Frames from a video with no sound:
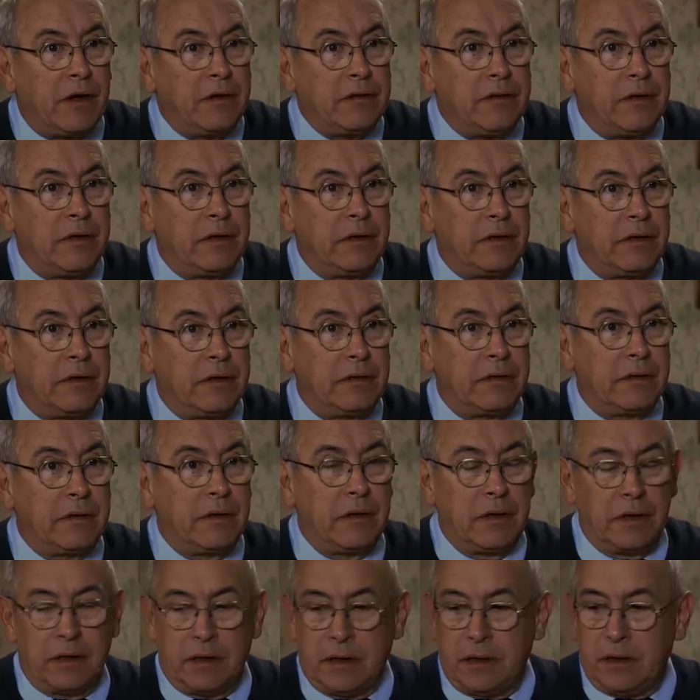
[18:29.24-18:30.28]
on.
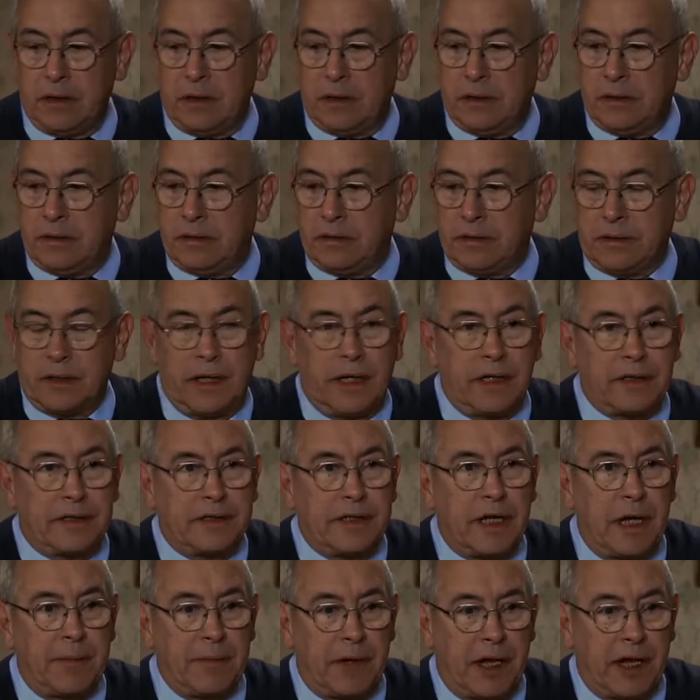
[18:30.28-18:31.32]
It's the
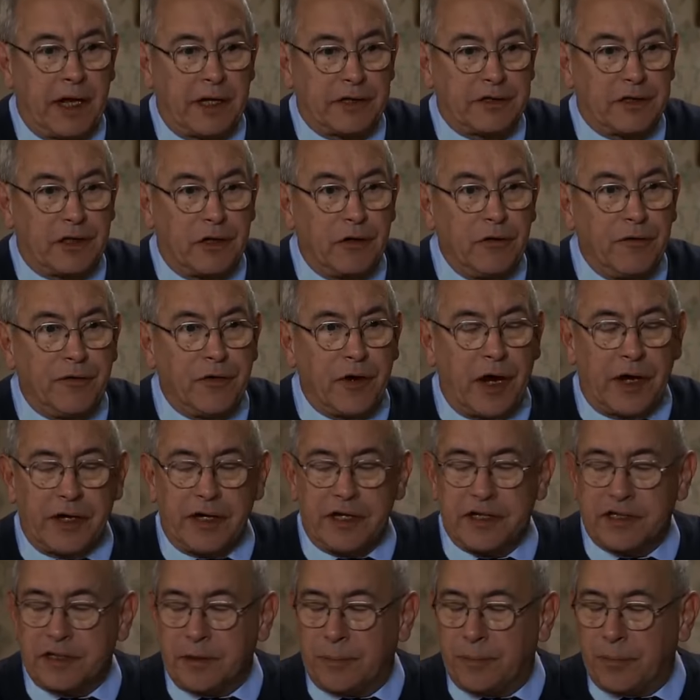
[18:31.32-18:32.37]
last time I'll ask you for
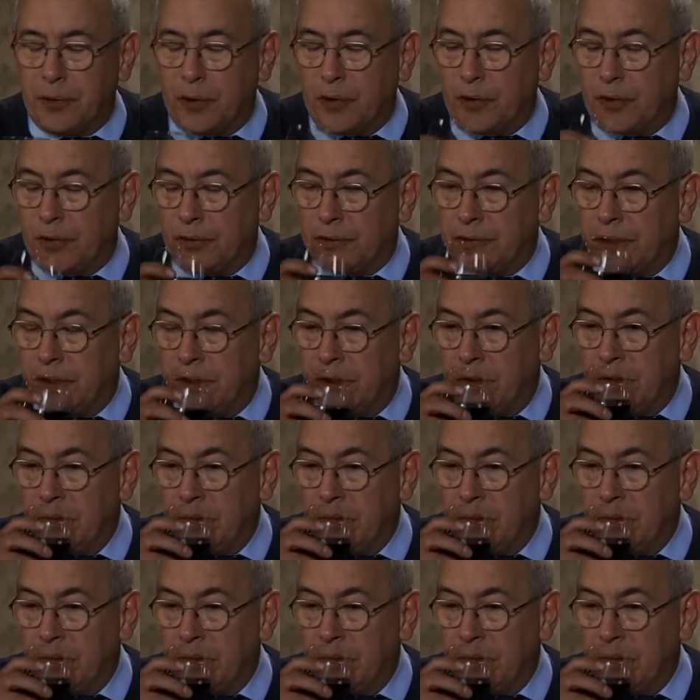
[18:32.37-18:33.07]
any support.